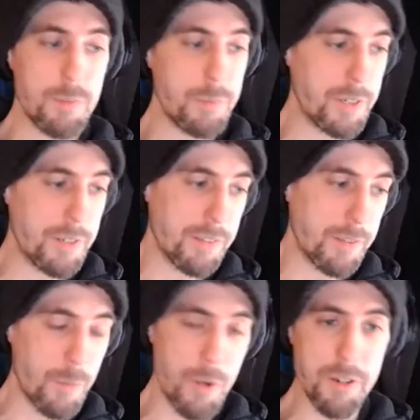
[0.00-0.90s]
because
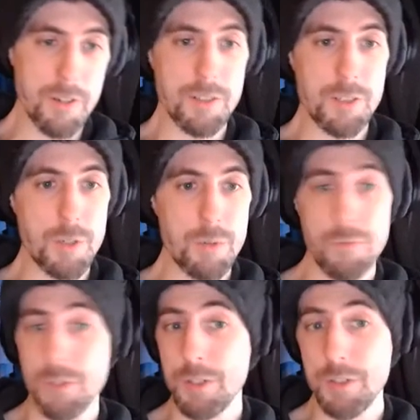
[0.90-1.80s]
they wanted a show
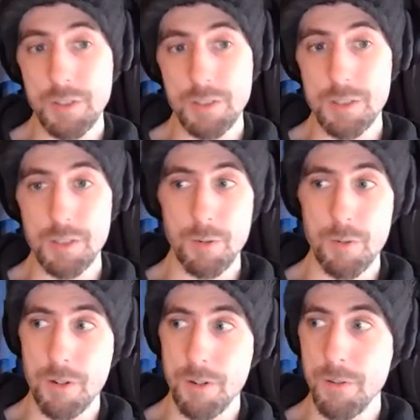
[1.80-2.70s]
featuring Gina
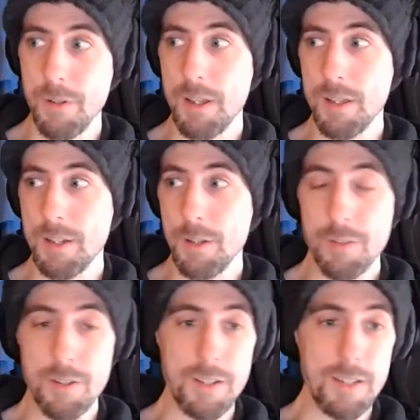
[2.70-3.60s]
Carano, and now they're
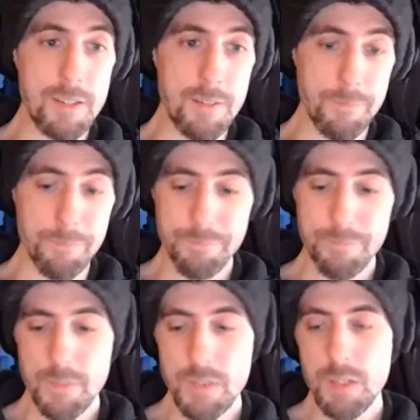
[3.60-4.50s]
not getting it.
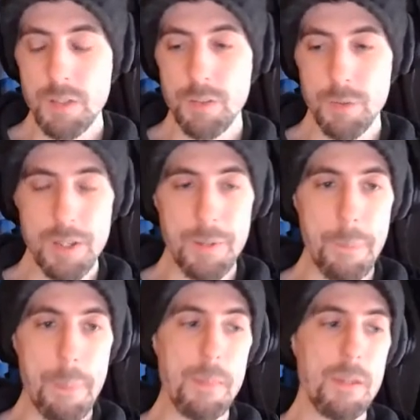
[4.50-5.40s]
So yeah,
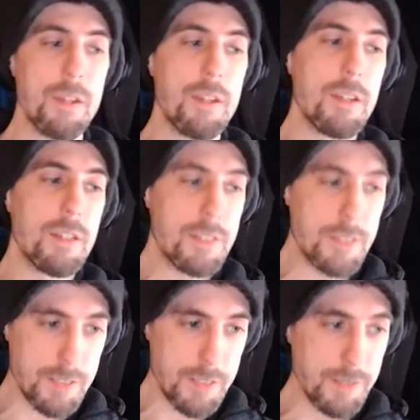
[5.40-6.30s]

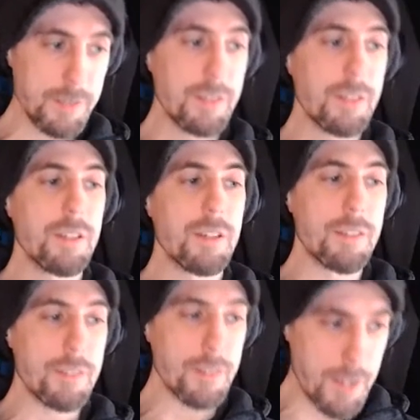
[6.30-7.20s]
Disney
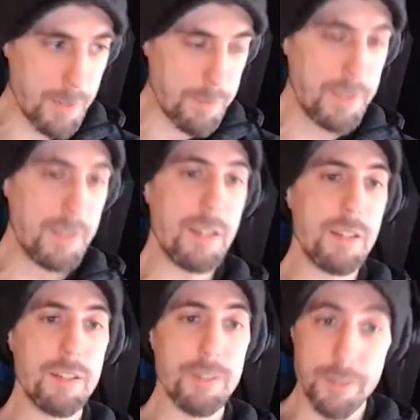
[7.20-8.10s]
is not happy,
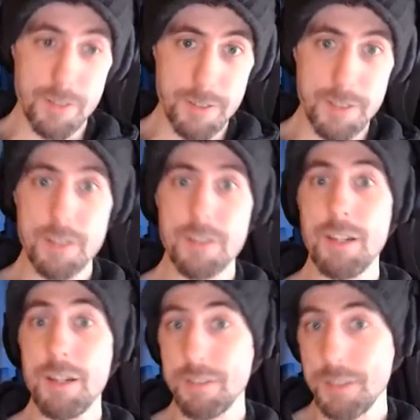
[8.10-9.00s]
and it's looking like
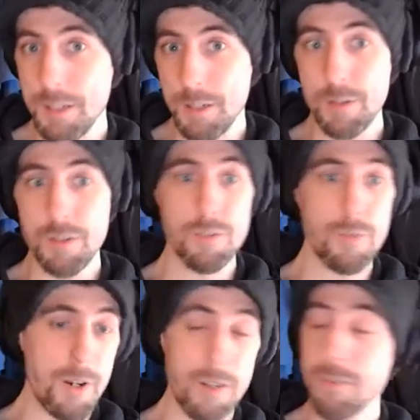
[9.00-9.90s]
Kathleen Kennedy is
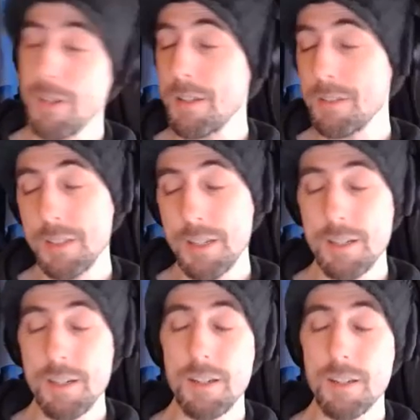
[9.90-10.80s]
fired. If Kathleen
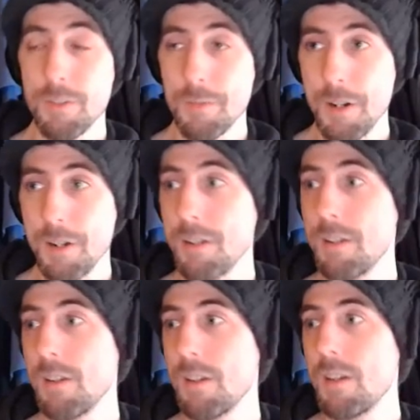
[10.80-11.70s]
Kennedy is fired,
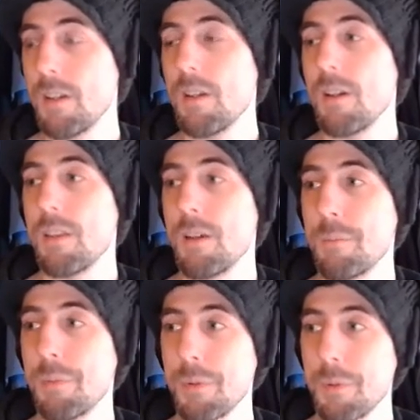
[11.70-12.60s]
that
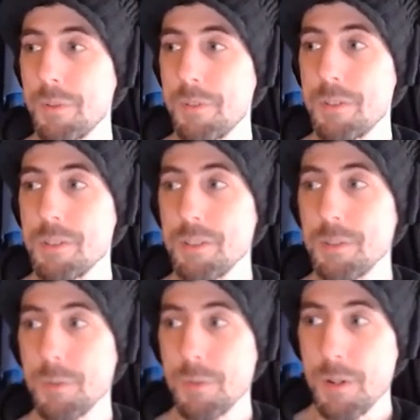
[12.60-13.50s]
proves Gina
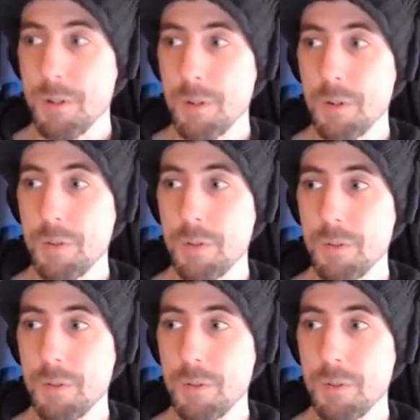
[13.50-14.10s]
Carano